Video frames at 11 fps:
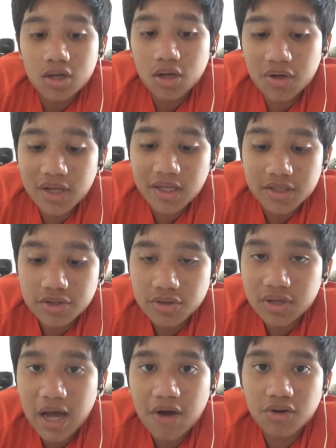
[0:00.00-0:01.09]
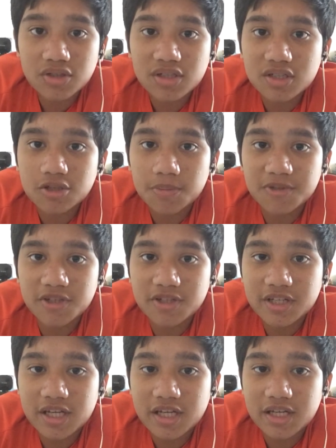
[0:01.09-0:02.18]
Okay, so now on to the top
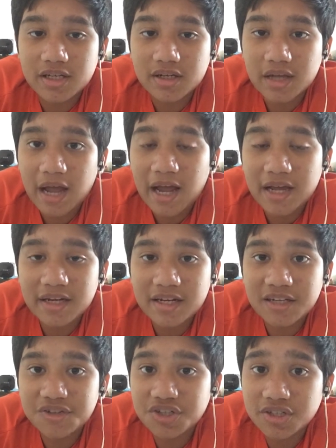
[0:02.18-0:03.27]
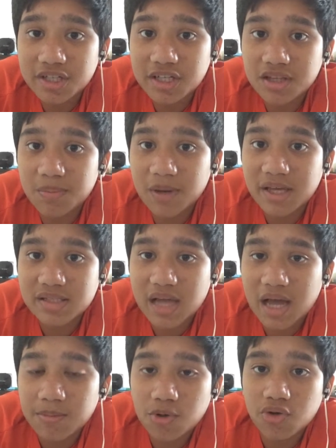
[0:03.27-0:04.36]
13, and in 13th place,
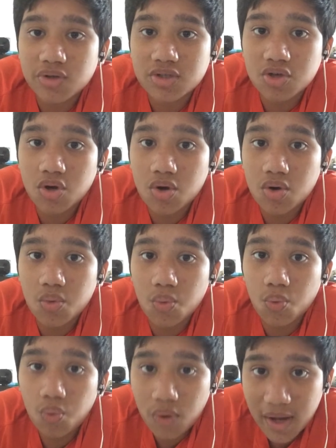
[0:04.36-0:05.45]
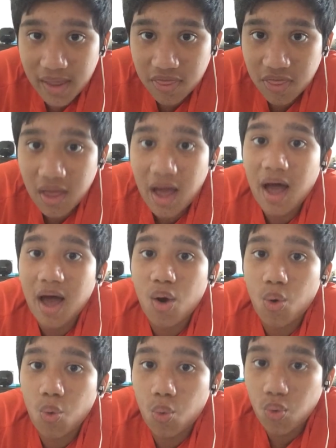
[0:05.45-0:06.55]
I'm going to go with
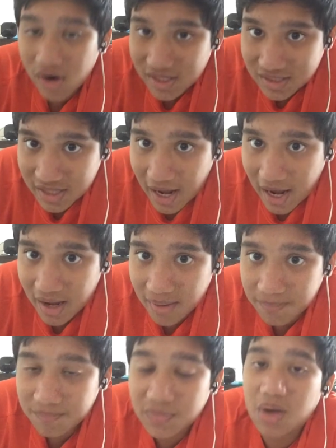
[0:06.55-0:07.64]
West Ham.